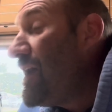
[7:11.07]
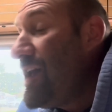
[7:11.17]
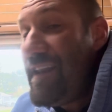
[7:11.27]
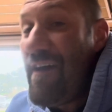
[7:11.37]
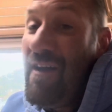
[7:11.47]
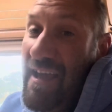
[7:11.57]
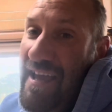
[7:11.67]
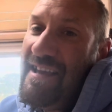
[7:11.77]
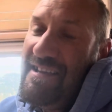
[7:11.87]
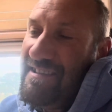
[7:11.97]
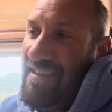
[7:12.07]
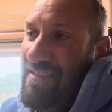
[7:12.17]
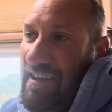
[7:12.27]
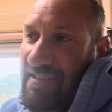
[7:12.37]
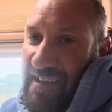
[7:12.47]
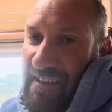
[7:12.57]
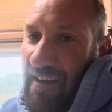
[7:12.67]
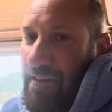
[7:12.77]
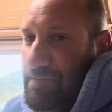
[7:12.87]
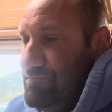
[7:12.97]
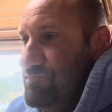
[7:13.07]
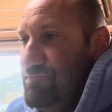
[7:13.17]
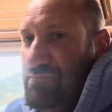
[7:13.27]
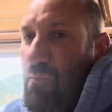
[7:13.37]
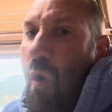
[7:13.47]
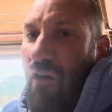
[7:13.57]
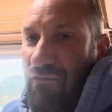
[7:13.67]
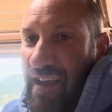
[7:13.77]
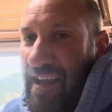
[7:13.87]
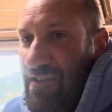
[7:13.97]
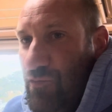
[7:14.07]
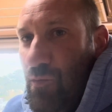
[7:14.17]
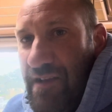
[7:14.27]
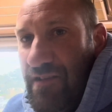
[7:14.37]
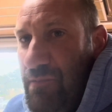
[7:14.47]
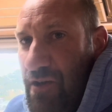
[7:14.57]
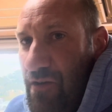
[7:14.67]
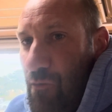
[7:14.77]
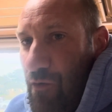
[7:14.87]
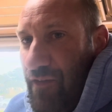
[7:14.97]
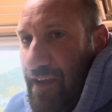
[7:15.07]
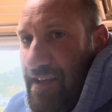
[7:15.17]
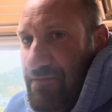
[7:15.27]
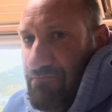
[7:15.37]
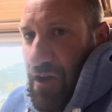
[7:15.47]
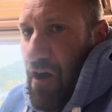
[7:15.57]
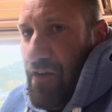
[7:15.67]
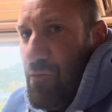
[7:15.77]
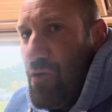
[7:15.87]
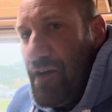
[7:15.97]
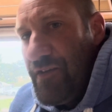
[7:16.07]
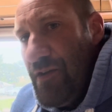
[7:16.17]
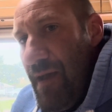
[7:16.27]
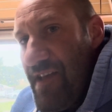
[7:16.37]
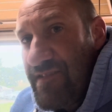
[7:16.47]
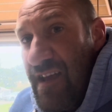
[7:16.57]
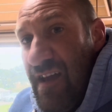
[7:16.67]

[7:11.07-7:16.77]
Now, it is that thing, isn't it? I'm waffling as always. I'm good at waffling. It's kind of what I do best.